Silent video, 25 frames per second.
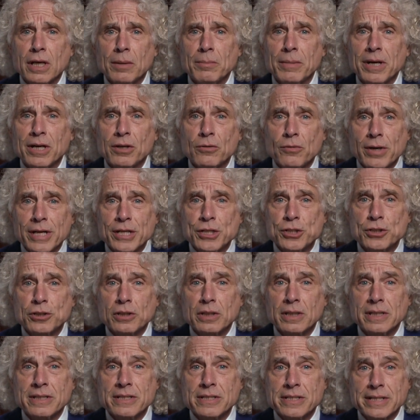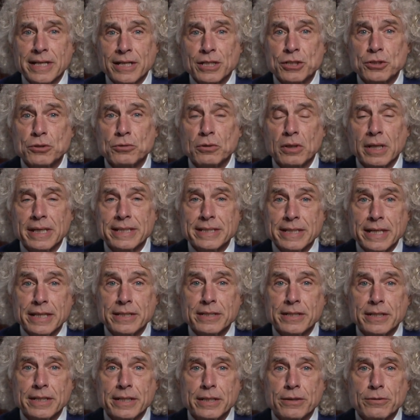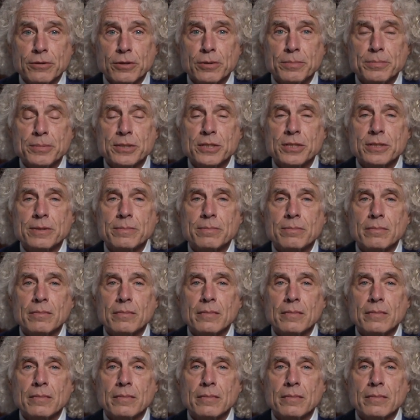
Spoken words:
among racial and sexual identity groups.